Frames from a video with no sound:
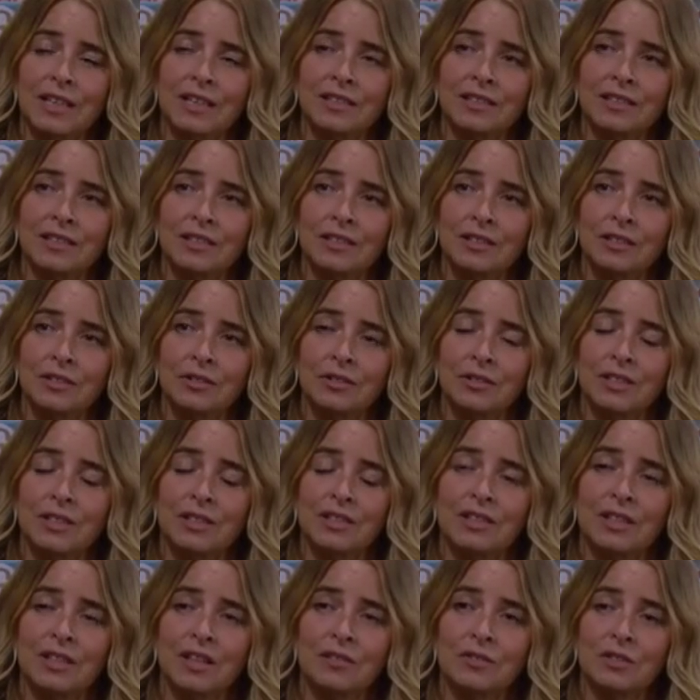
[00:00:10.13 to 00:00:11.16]
Vanessa using
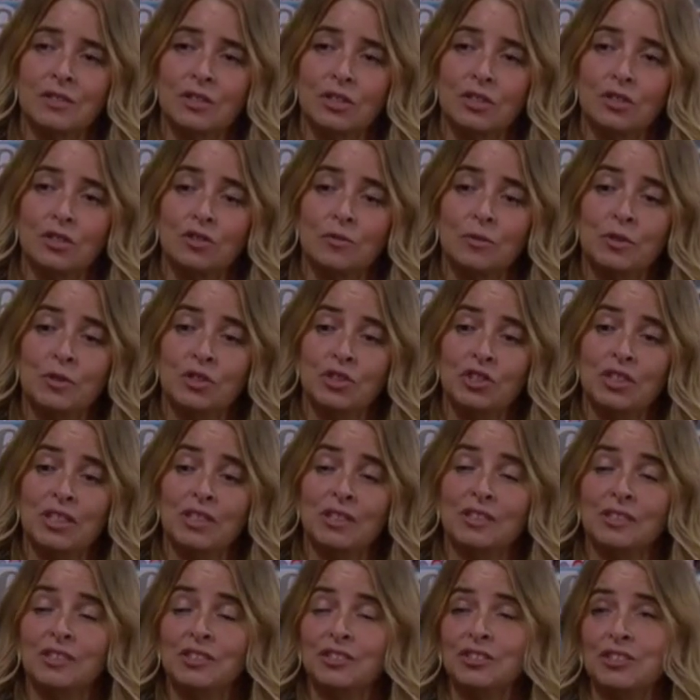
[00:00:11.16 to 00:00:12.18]
herself as a human
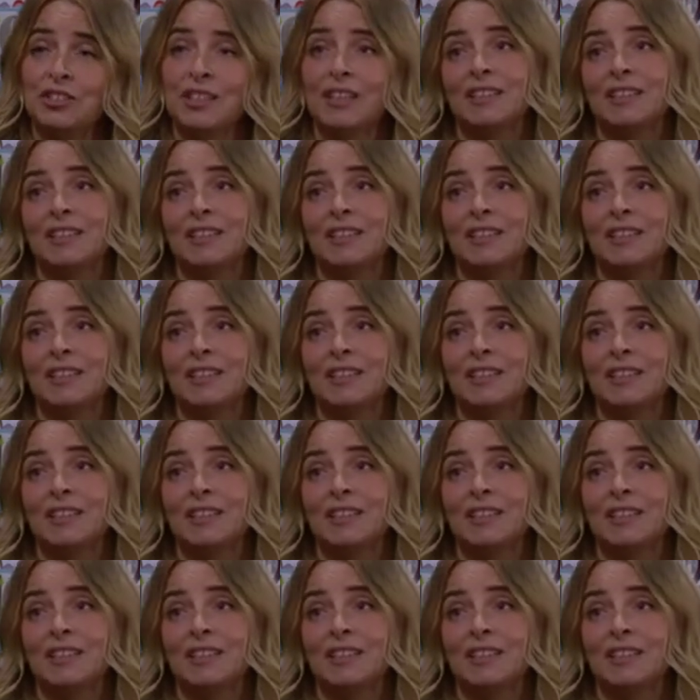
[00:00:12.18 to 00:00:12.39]
shield, is